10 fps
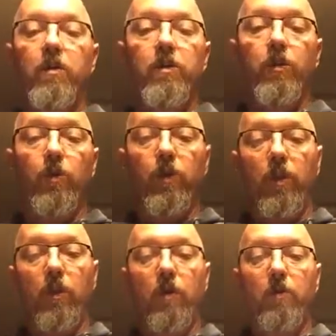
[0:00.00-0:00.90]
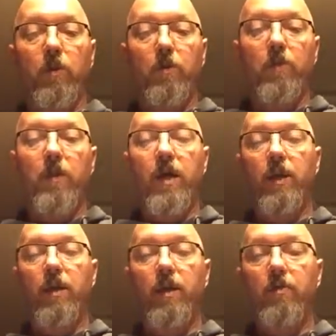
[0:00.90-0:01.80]
So we're going to load him up in the
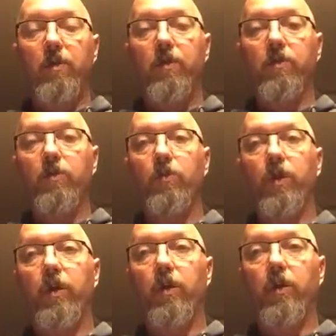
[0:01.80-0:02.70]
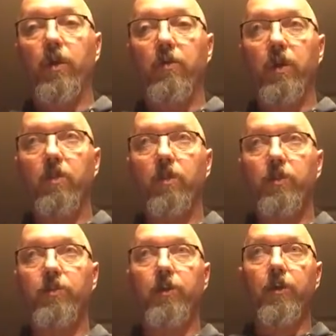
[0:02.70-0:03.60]
back of the ambulance, and we're going to hurry up and get a
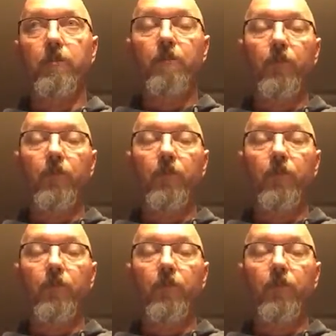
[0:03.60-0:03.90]
blood sugar.